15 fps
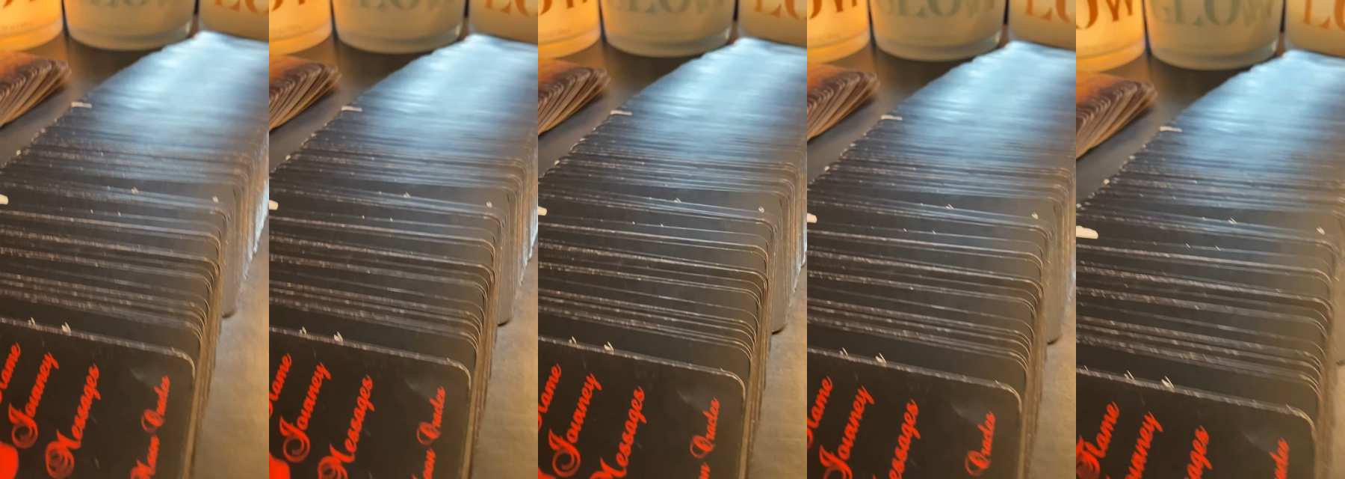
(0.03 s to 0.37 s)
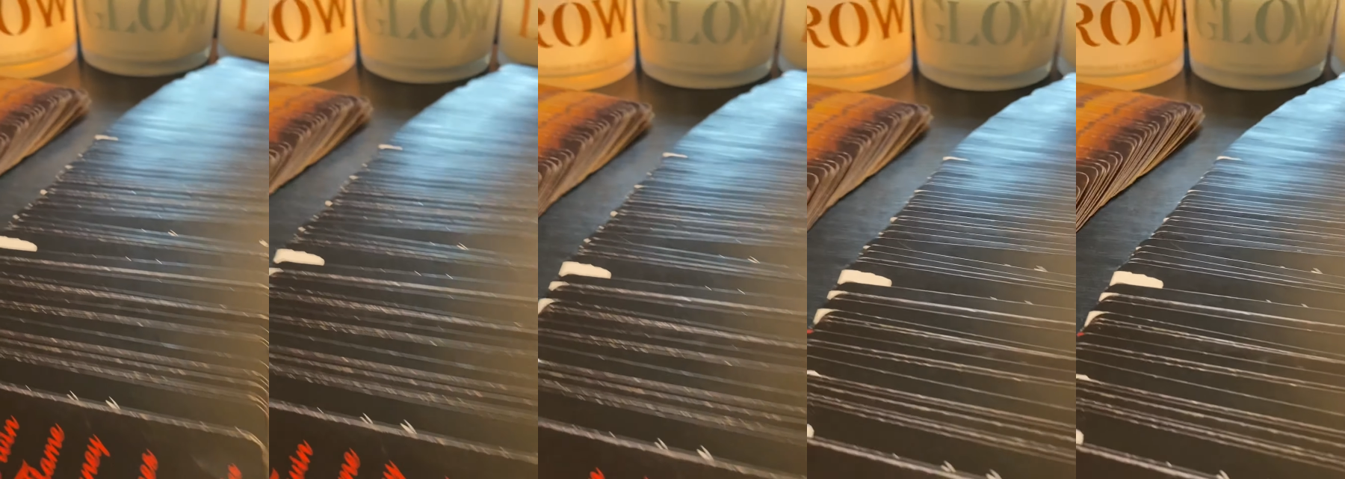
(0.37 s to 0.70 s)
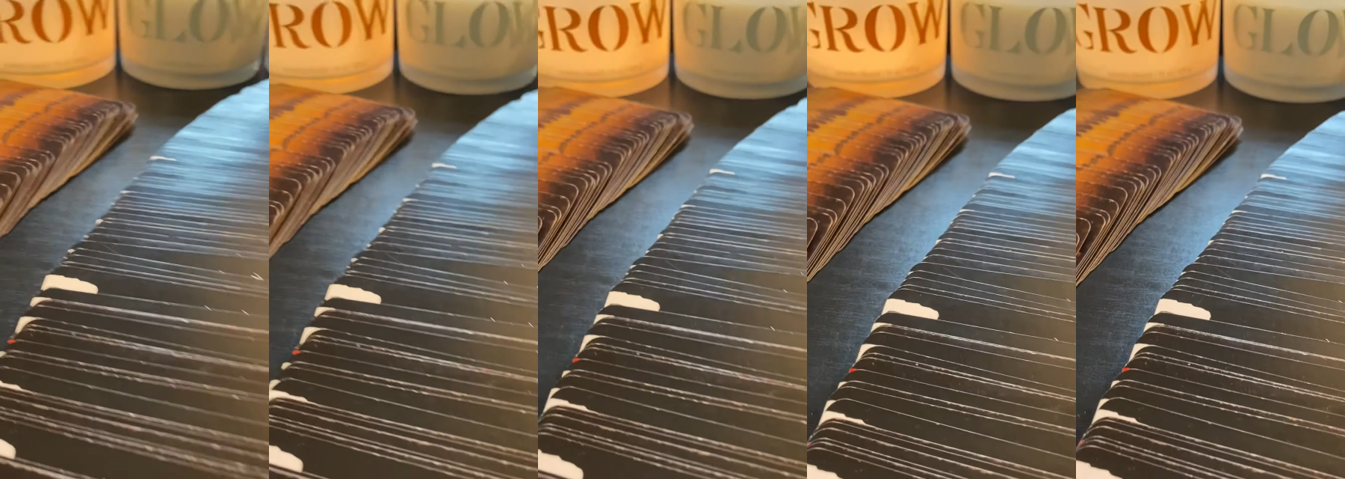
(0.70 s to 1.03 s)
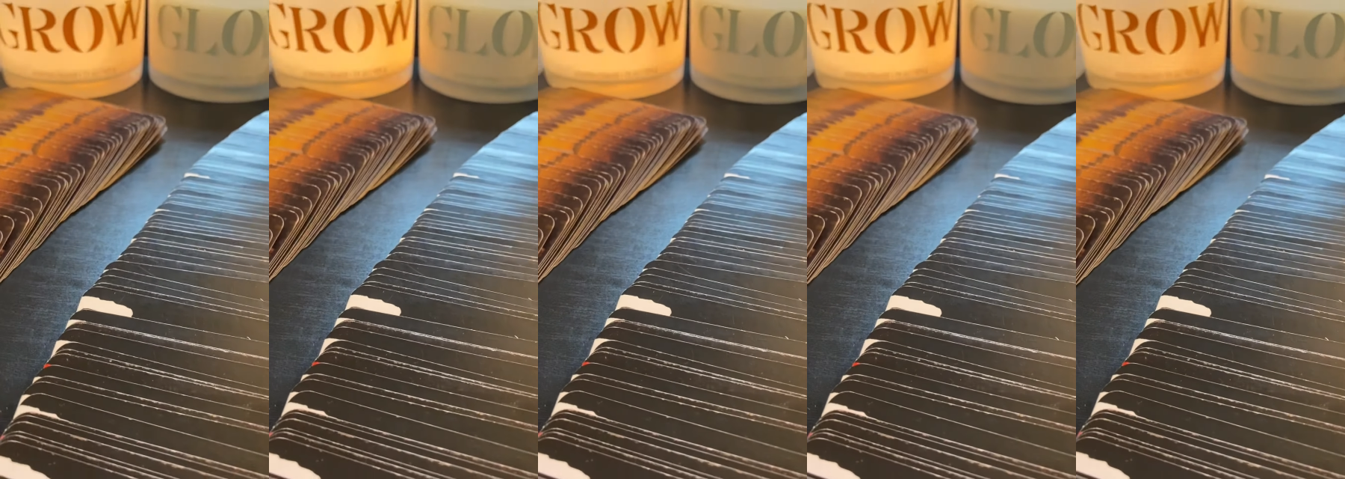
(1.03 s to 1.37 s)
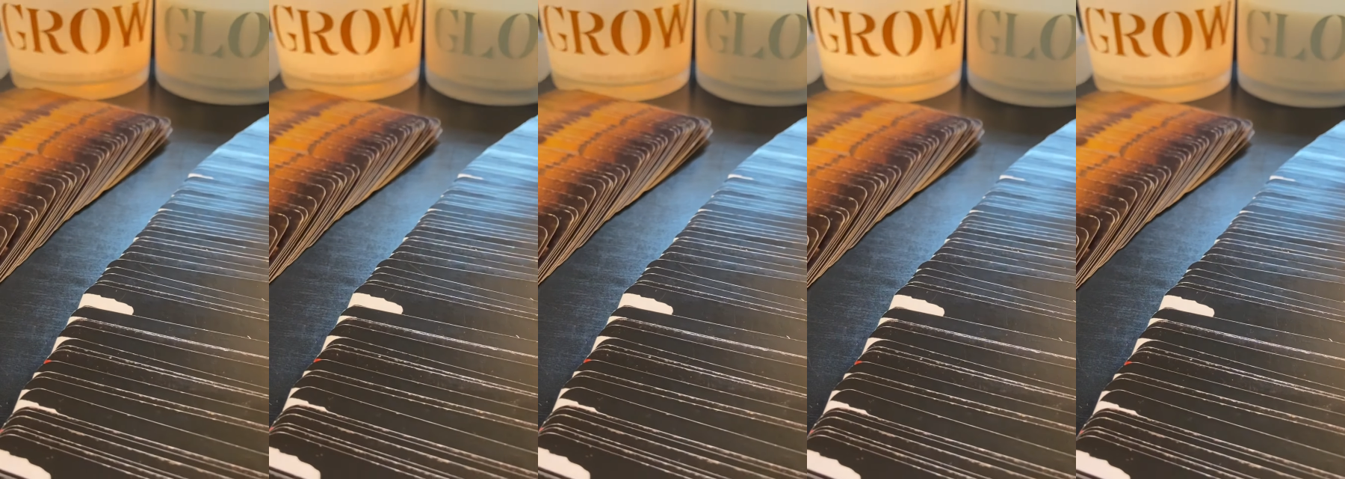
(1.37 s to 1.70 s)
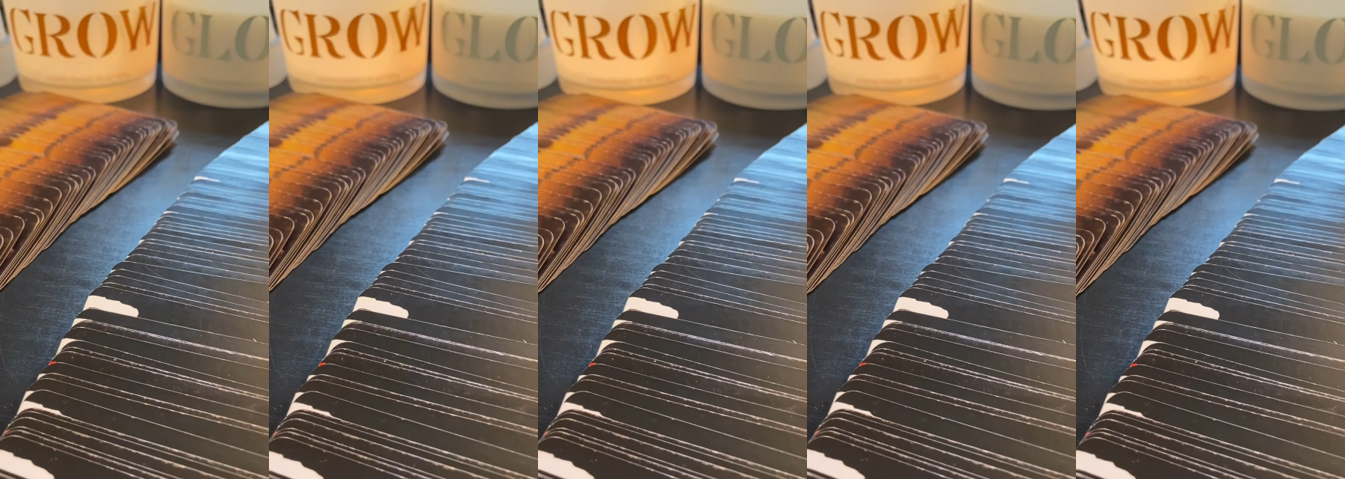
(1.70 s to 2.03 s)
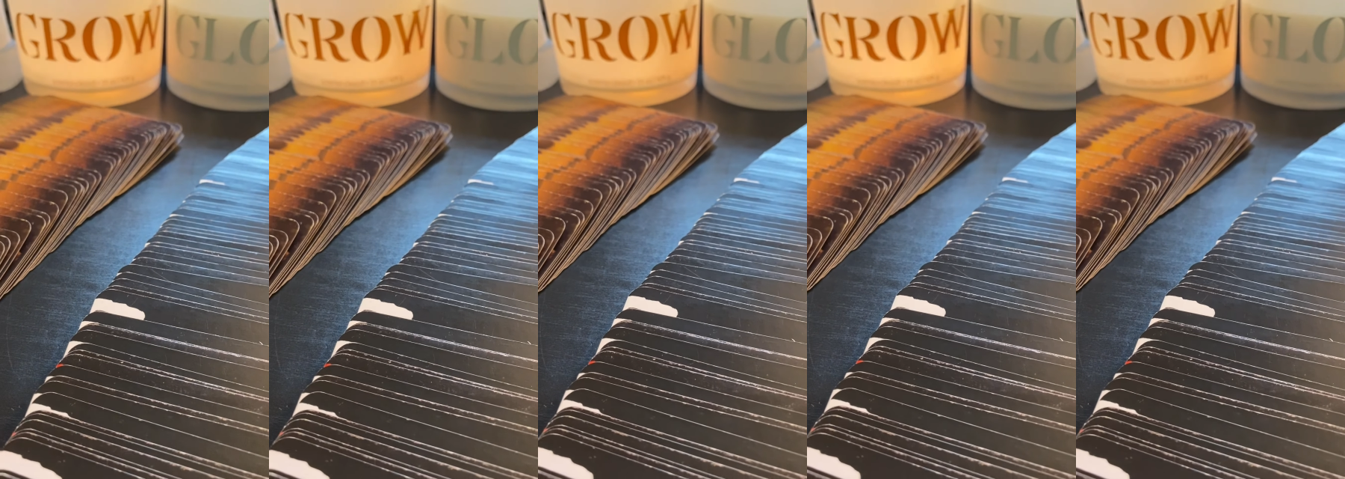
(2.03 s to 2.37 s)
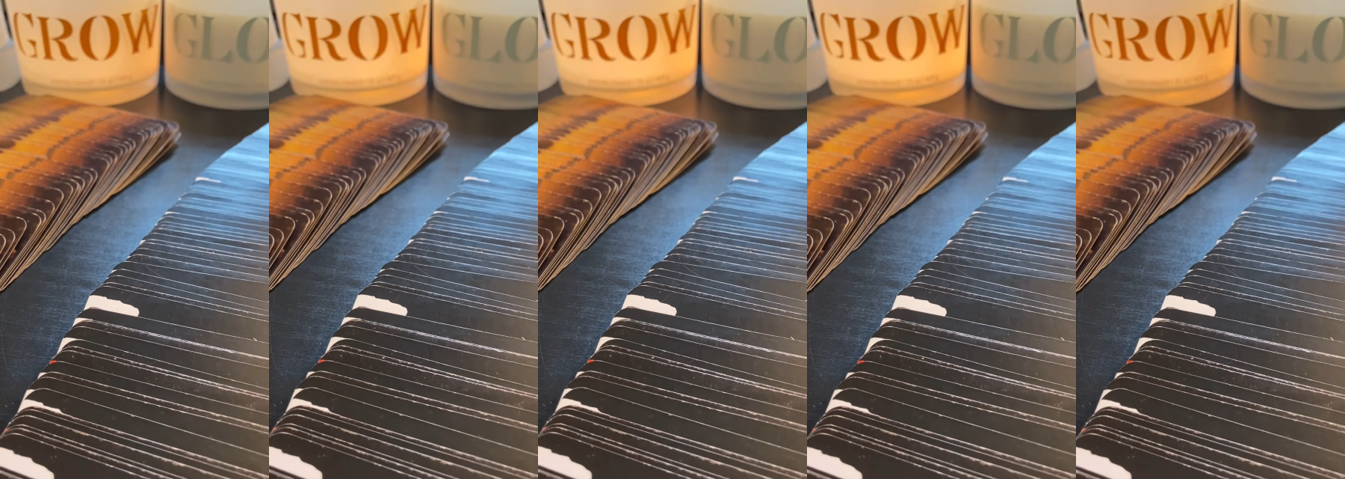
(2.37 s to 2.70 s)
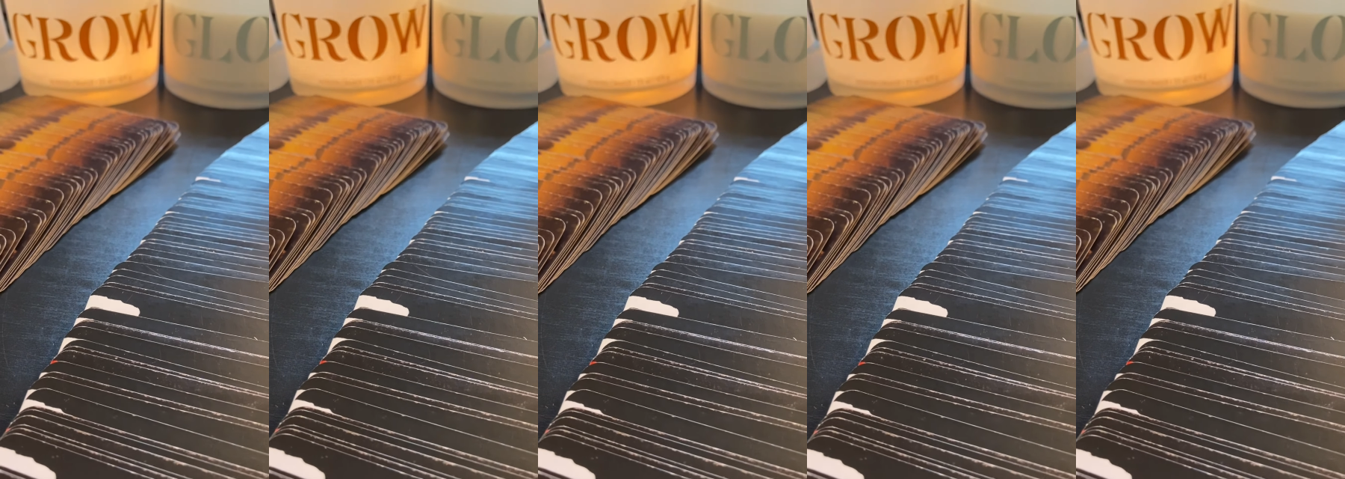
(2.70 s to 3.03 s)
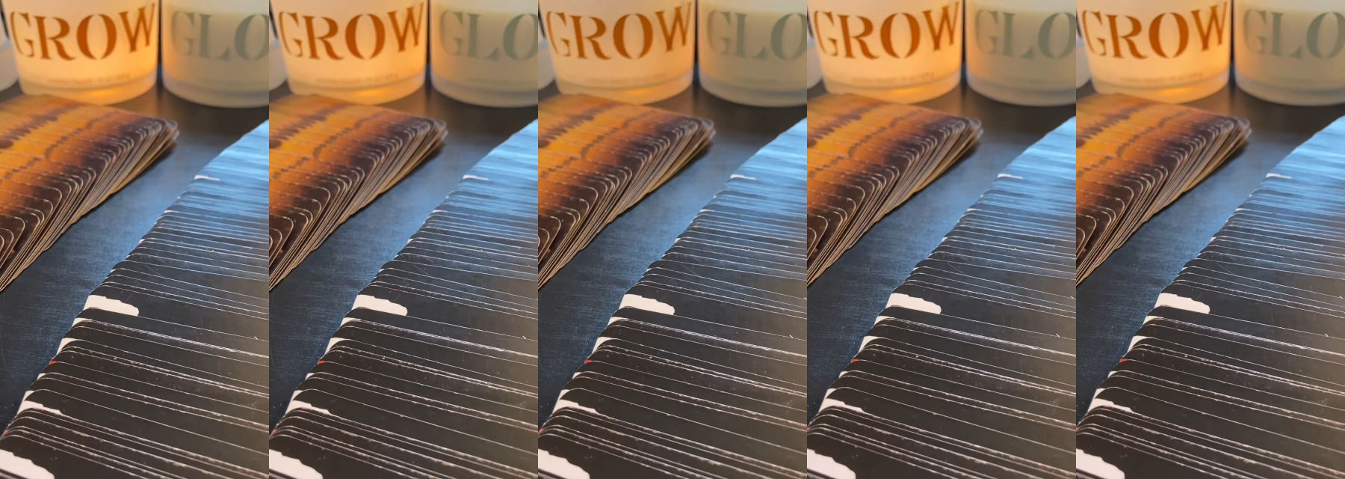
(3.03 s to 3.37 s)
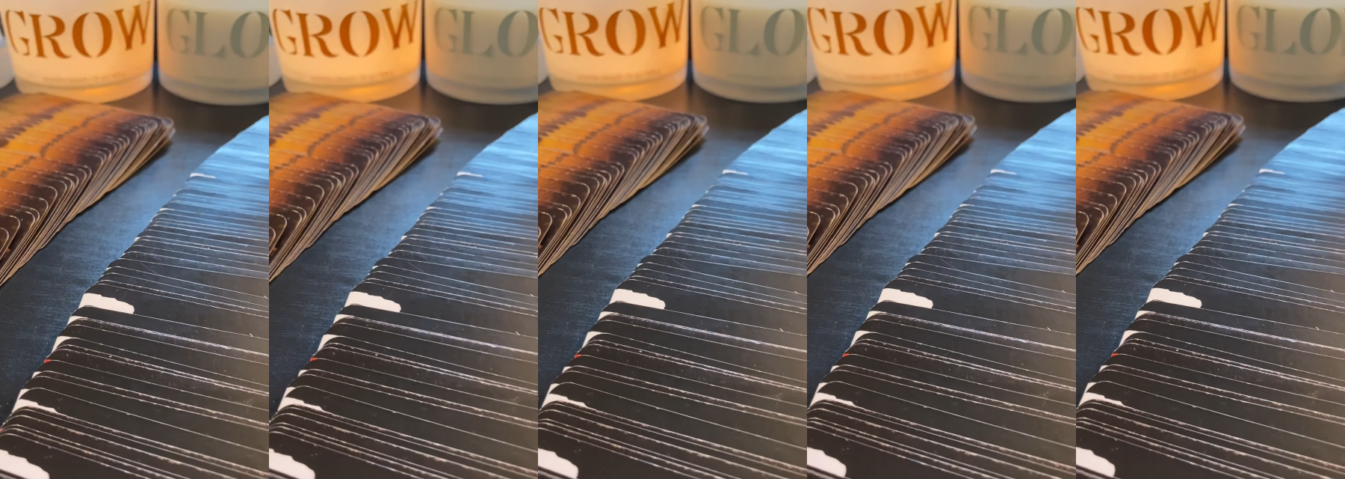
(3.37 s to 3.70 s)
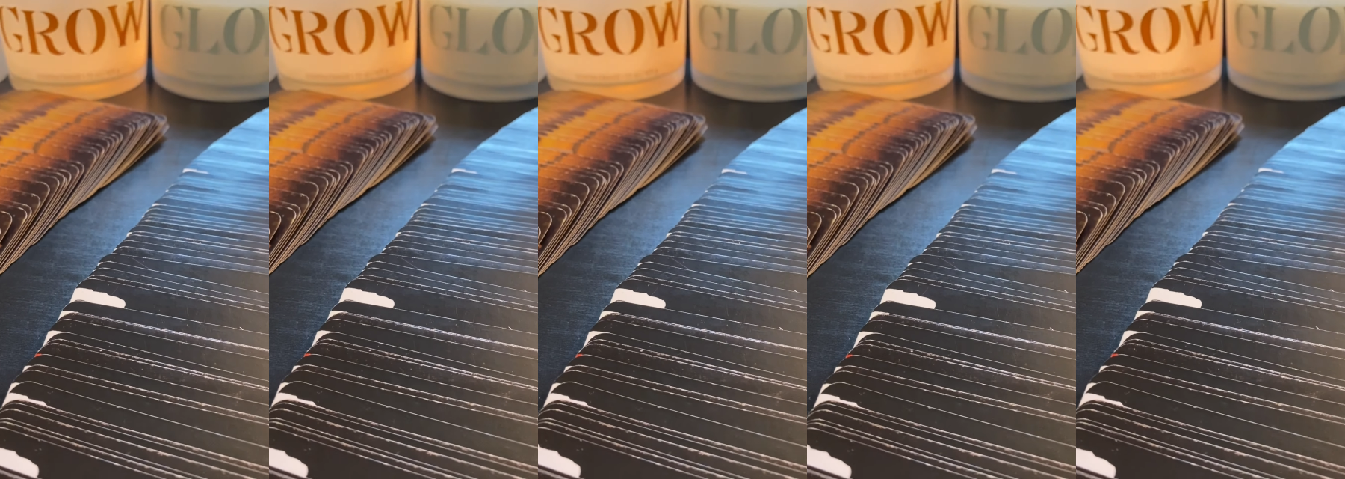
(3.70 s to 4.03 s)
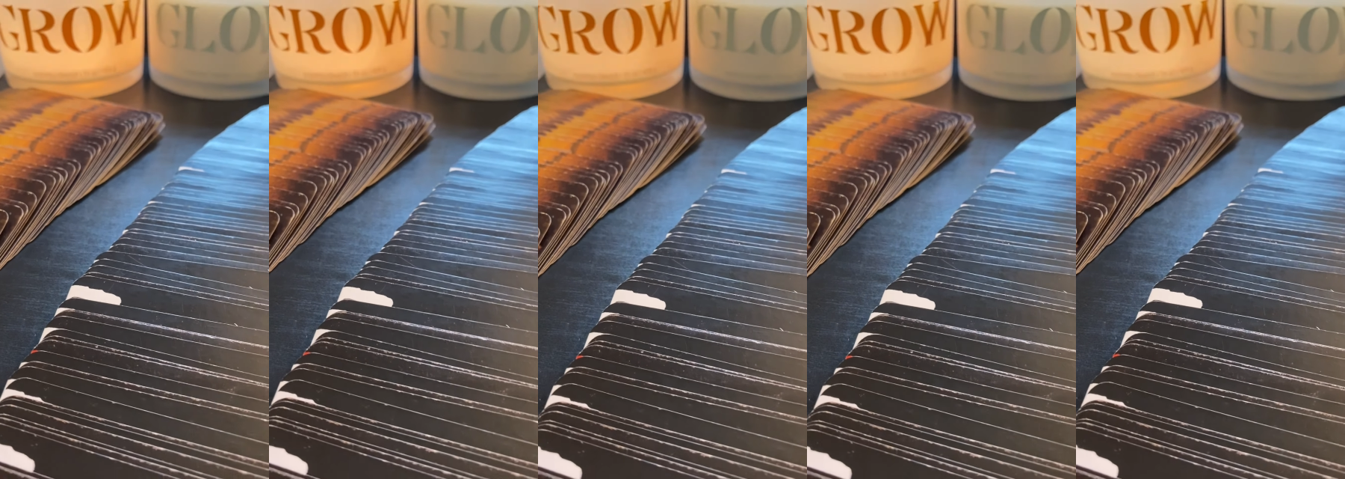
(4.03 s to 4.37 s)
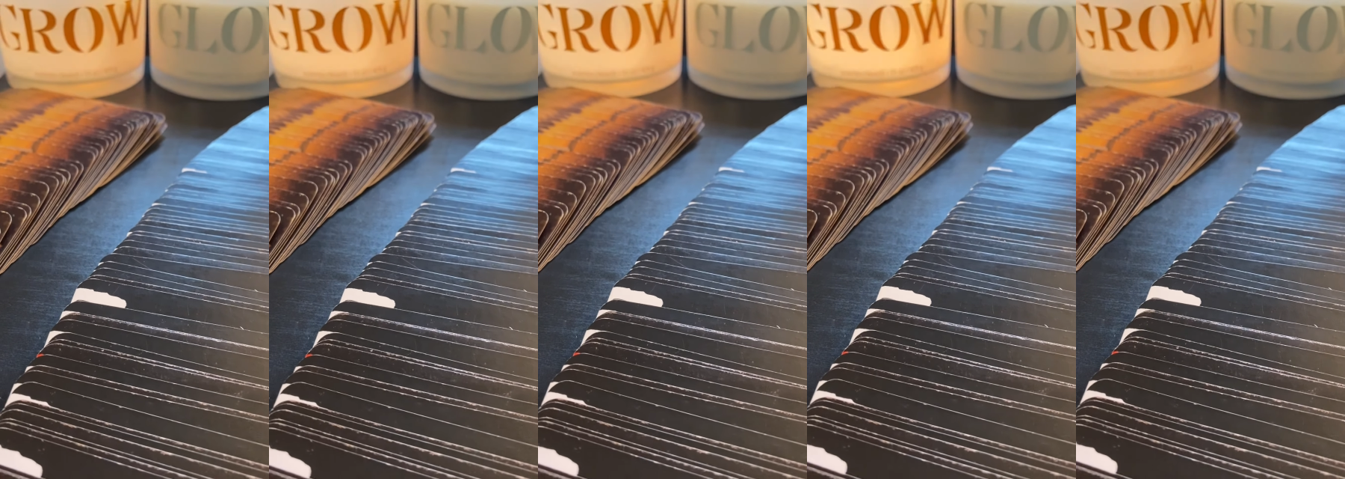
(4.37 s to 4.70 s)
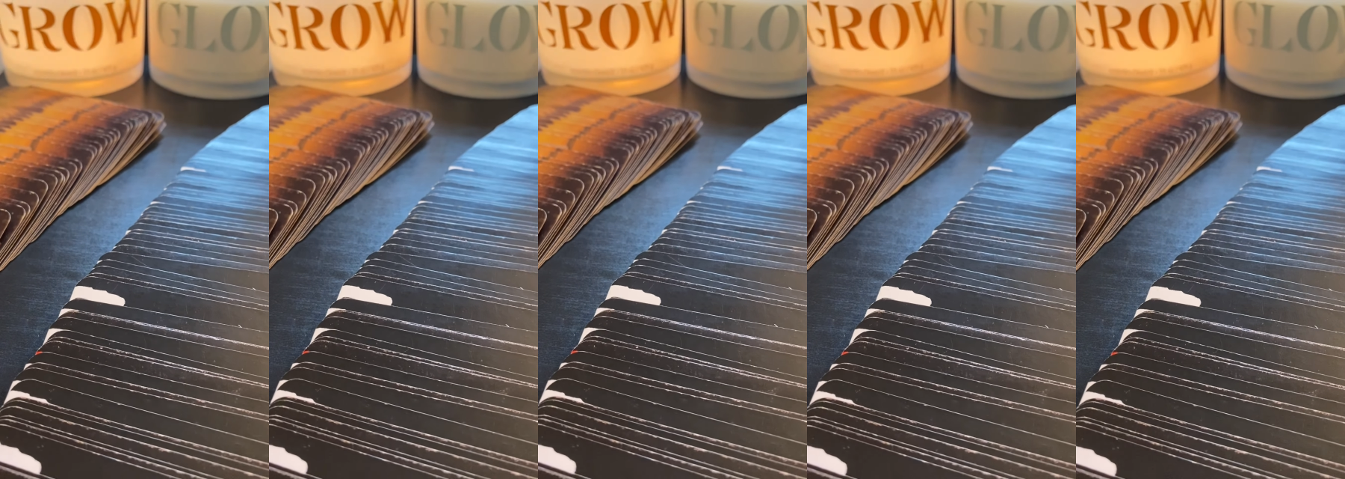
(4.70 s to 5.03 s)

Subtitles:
(no speaker visible)